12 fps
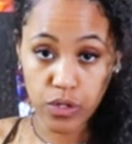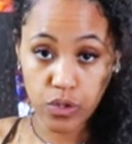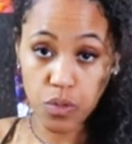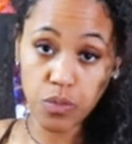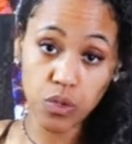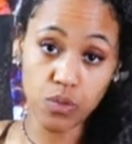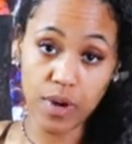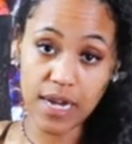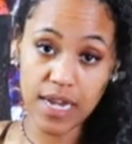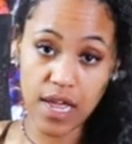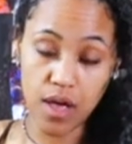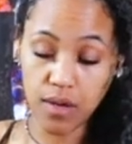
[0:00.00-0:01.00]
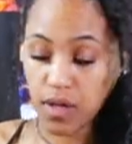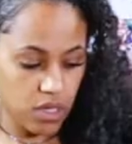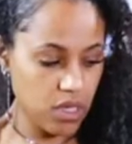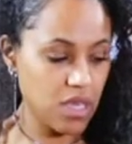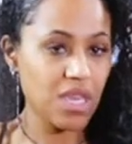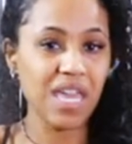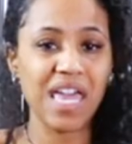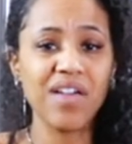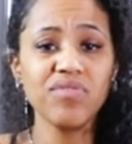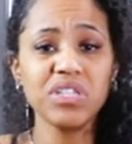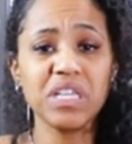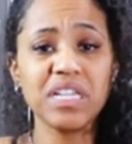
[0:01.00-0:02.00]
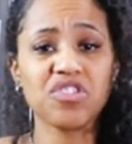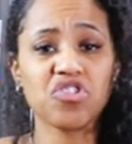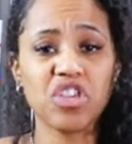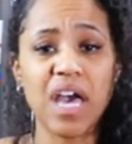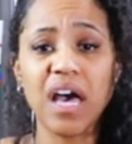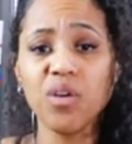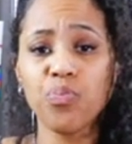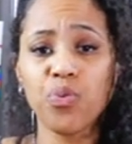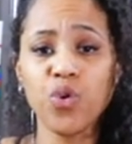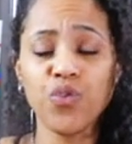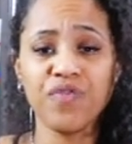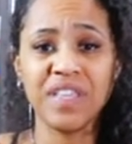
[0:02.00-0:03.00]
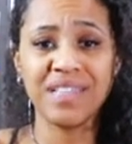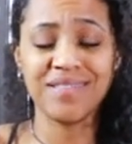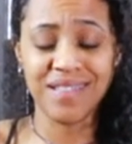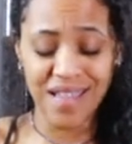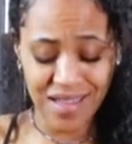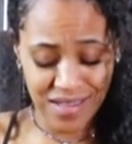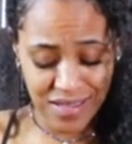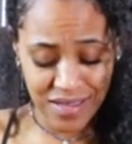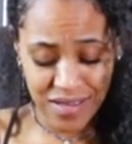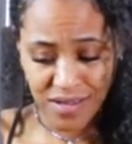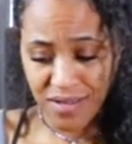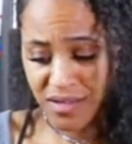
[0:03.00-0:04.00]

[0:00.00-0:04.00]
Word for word: noodle mood right now. Everything's childproof these days.